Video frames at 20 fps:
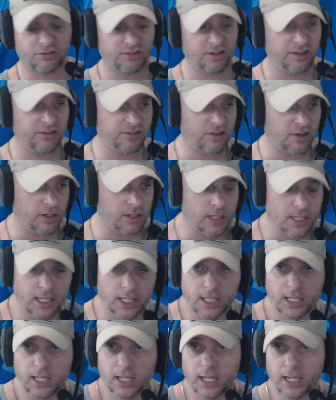season,
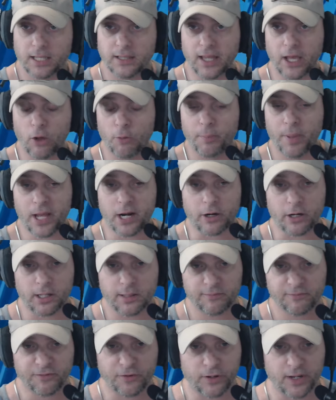and that'll better
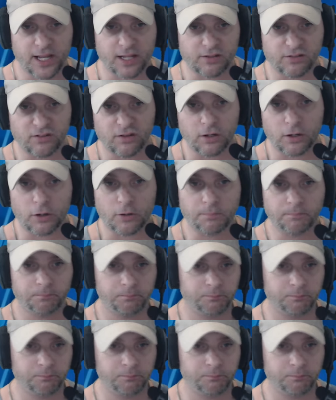him for next year.